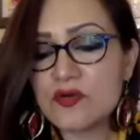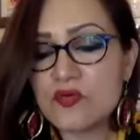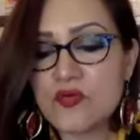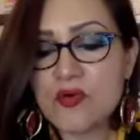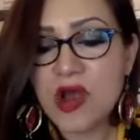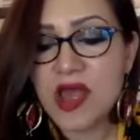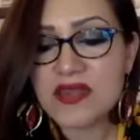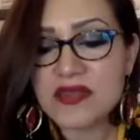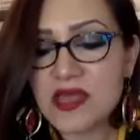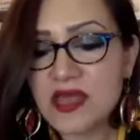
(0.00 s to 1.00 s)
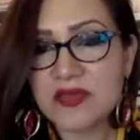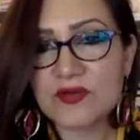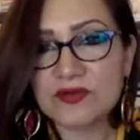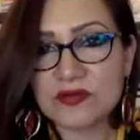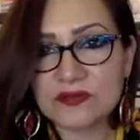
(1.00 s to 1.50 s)
who I rely
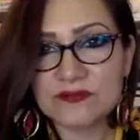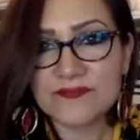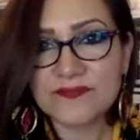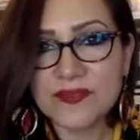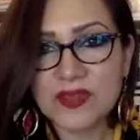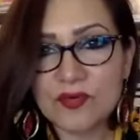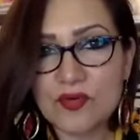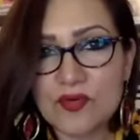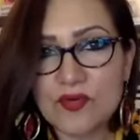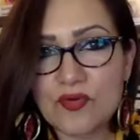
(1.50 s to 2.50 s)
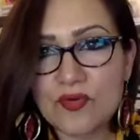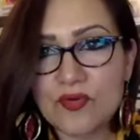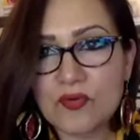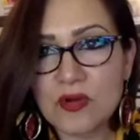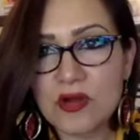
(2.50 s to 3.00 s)
on,
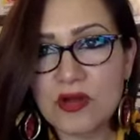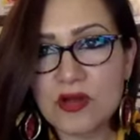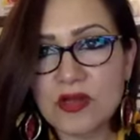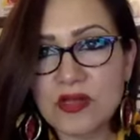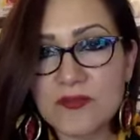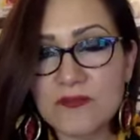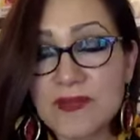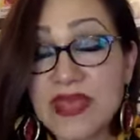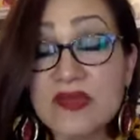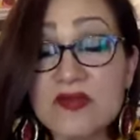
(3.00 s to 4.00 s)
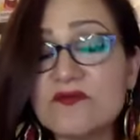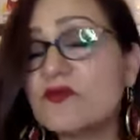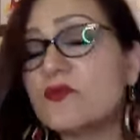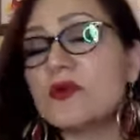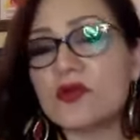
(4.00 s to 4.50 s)
who many of
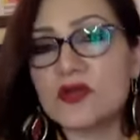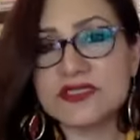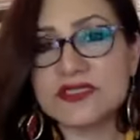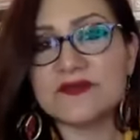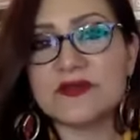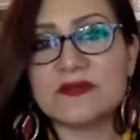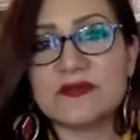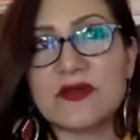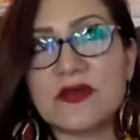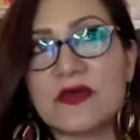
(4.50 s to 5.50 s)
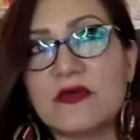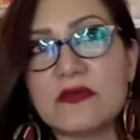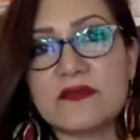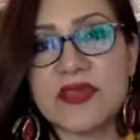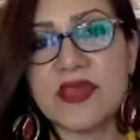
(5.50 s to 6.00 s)
whom are not even
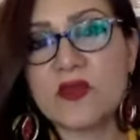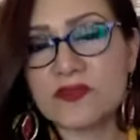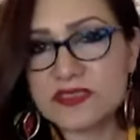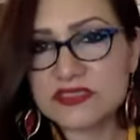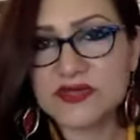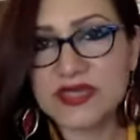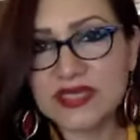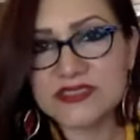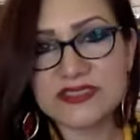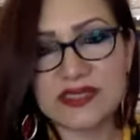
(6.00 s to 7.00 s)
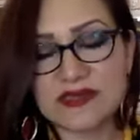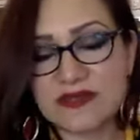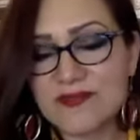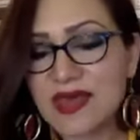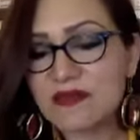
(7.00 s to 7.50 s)
there on the screens, they're in
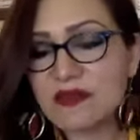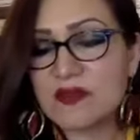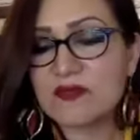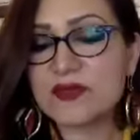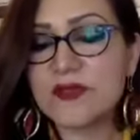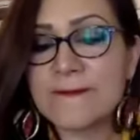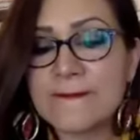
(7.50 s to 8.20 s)
the background,